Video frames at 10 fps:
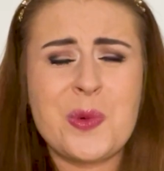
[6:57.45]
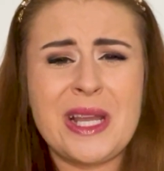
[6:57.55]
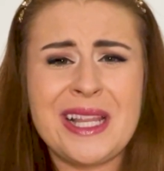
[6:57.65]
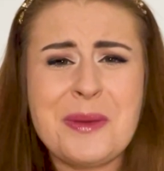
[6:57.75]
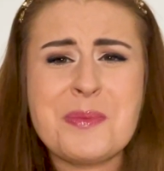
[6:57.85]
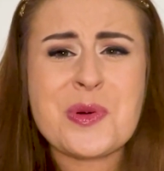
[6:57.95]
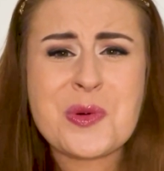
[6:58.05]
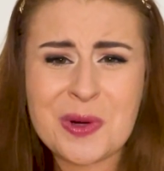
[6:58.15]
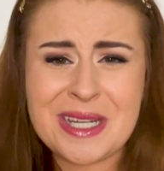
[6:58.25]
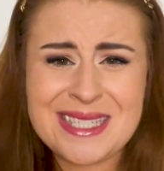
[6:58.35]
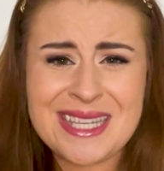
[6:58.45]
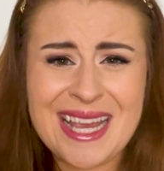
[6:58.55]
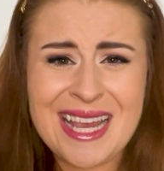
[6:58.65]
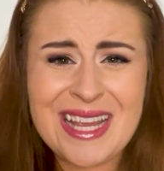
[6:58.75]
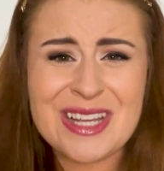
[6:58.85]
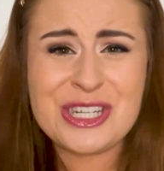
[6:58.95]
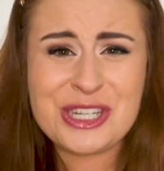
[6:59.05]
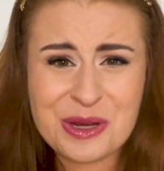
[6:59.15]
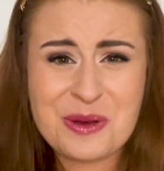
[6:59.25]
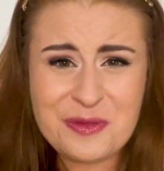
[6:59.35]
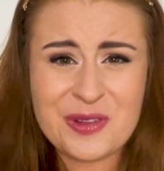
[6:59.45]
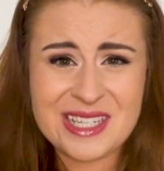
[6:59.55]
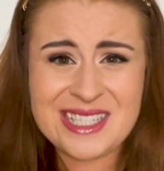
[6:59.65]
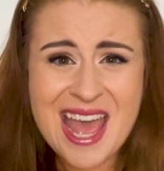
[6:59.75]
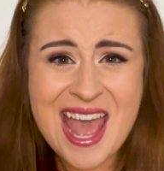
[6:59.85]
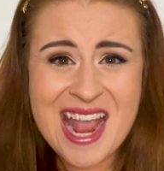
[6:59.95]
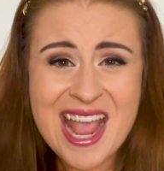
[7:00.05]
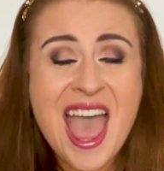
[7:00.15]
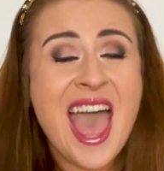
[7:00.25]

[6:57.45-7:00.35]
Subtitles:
really pretty shoe for the day,